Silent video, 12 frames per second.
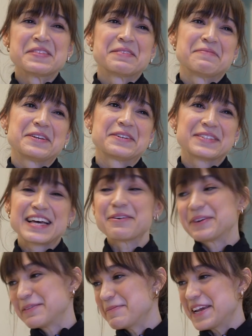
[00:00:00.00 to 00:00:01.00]
because
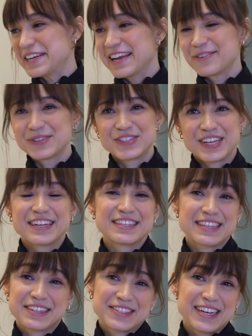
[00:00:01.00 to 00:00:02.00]
our main language here
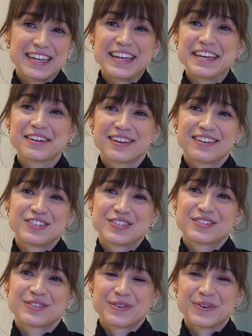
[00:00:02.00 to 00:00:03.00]
is actually
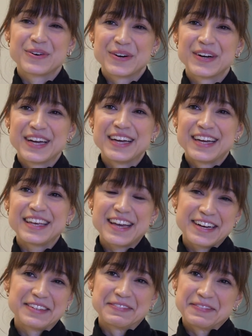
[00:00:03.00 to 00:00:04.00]
English. So
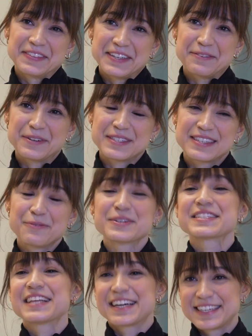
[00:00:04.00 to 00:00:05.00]
yeah, it
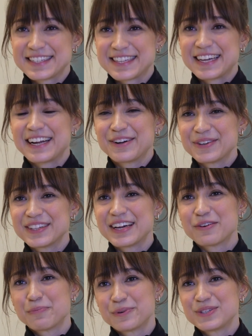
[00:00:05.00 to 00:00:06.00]
was nice that I got
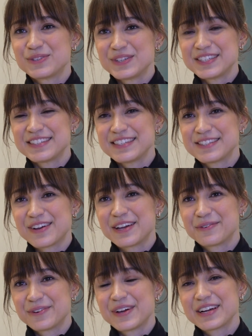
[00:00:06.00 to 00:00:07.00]
that opportunity so
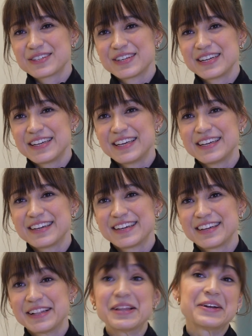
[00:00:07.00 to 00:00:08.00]
I could actually
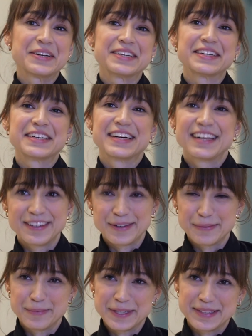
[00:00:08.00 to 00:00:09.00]
learn a
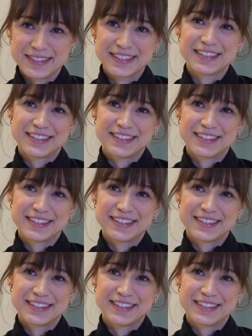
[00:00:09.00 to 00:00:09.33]
little bit.